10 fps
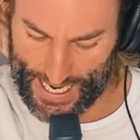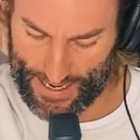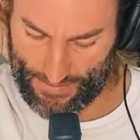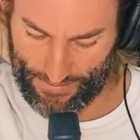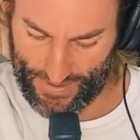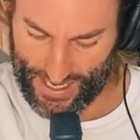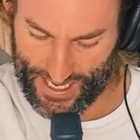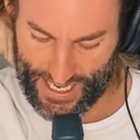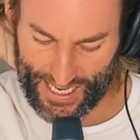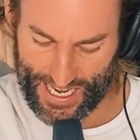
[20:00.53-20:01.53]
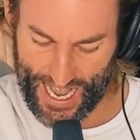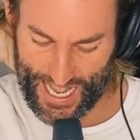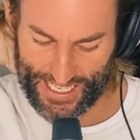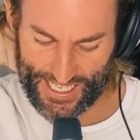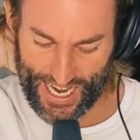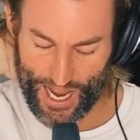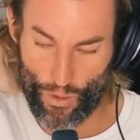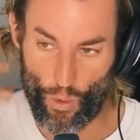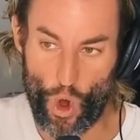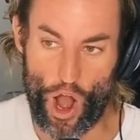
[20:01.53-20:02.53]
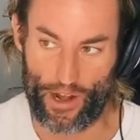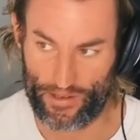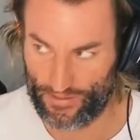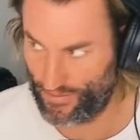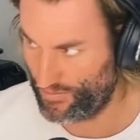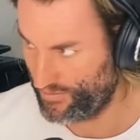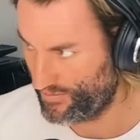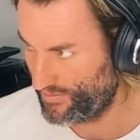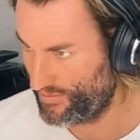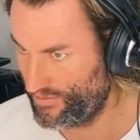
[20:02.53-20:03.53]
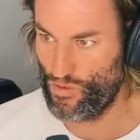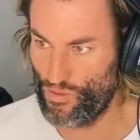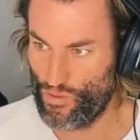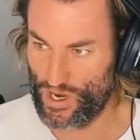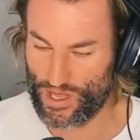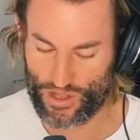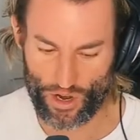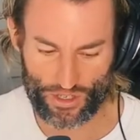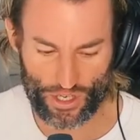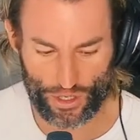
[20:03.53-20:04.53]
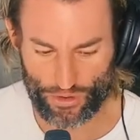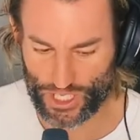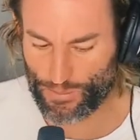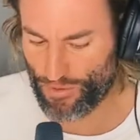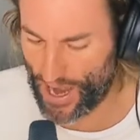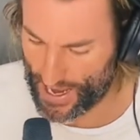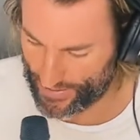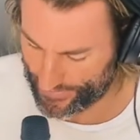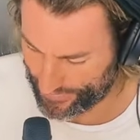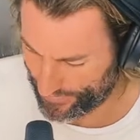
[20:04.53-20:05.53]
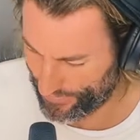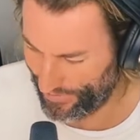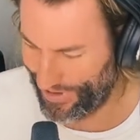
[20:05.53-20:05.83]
Can't Say What with Dr. Chris Brown.